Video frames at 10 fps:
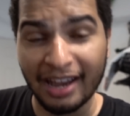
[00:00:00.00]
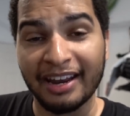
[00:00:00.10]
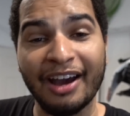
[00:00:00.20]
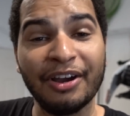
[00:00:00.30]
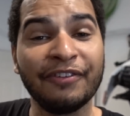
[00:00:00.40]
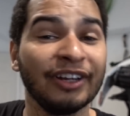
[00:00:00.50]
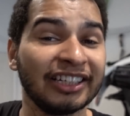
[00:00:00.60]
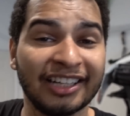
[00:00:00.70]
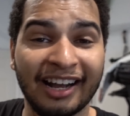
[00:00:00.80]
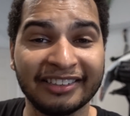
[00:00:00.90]
Now, if you'd like
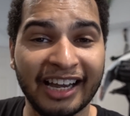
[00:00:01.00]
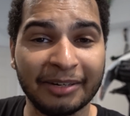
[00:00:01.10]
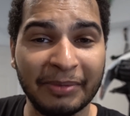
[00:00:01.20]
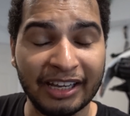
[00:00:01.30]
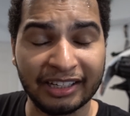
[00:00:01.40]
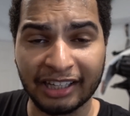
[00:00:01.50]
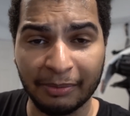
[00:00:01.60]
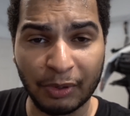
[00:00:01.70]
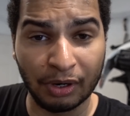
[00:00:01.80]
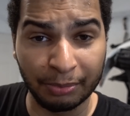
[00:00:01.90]
to contact me and tell
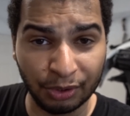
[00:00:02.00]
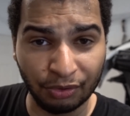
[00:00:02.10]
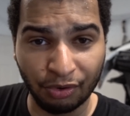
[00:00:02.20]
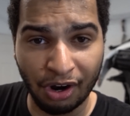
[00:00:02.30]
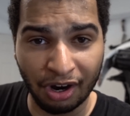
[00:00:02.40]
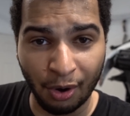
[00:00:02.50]
me what I'm doing wrong,